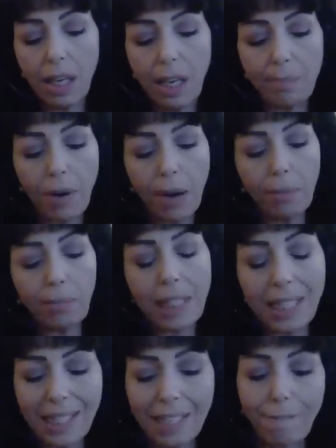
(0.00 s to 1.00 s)
probably
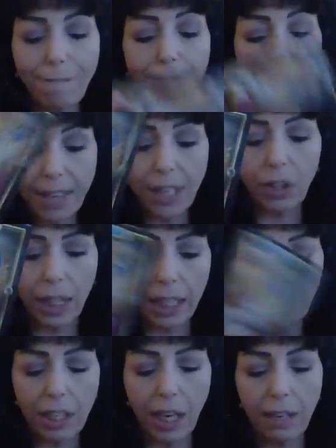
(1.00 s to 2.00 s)
doesn't feel
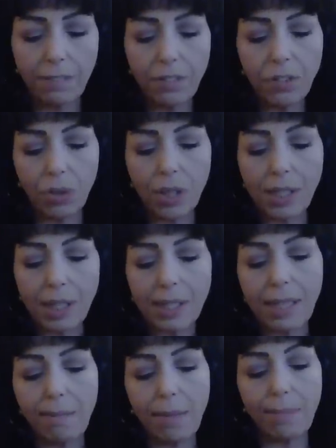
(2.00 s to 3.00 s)
like the Nine of Swords,
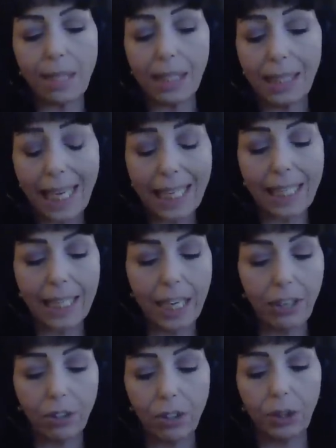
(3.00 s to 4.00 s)
except maybe late at
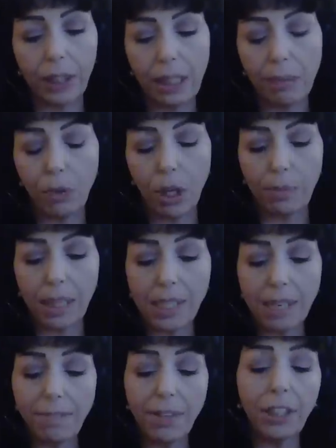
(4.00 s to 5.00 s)
night or early in the morning,
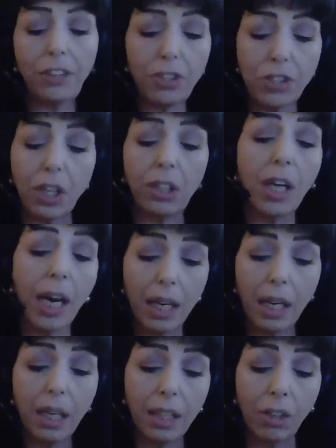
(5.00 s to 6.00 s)
because I feel like there's a
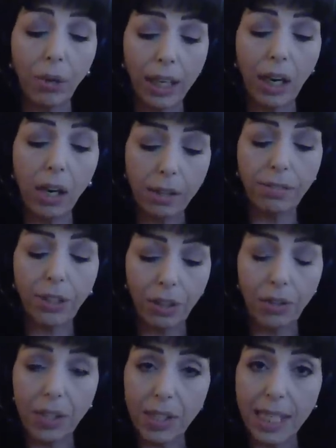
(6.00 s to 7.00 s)
lot going on for
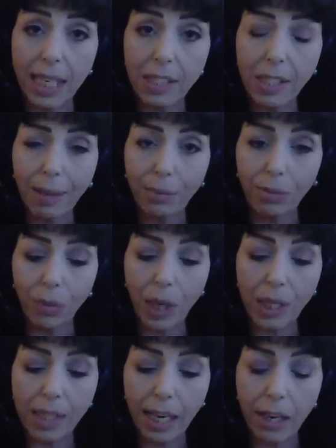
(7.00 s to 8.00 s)
you this next couple of
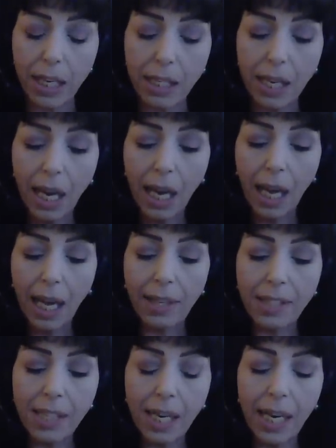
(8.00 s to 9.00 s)
weeks, Aries,
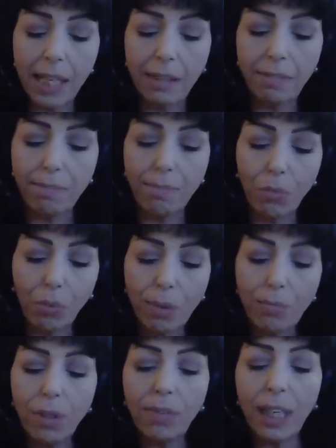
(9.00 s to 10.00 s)
that's kind of
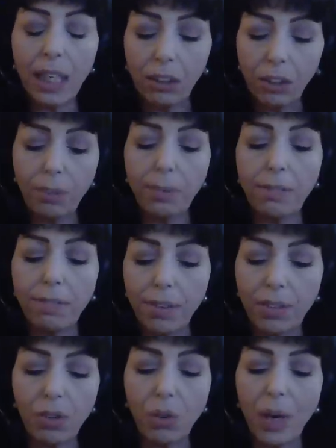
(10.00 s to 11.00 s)
removing it a little bit
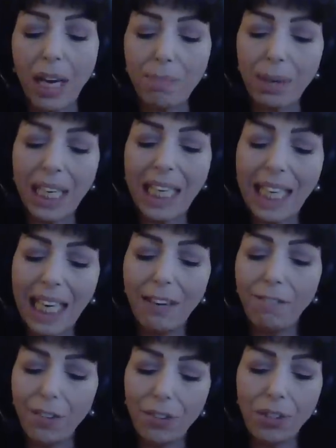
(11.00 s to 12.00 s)
further away. But
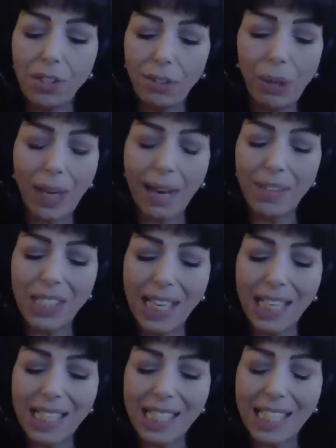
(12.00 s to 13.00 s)
again, for those of you who have a
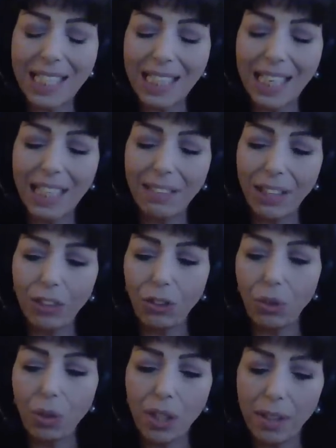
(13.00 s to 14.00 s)
tendency to kind of
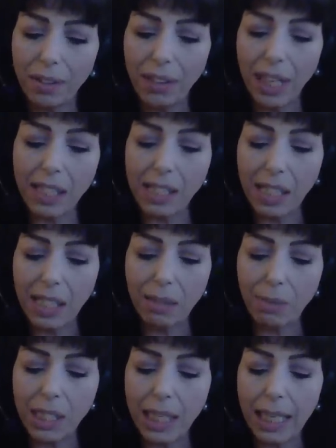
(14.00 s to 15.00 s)
ignore things that need
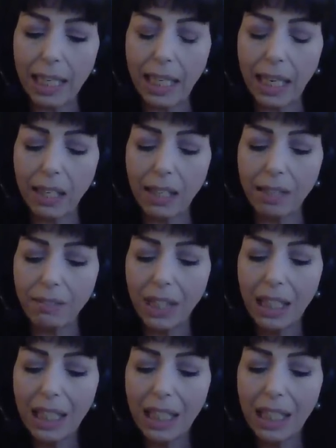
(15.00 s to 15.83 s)
to be taken care of,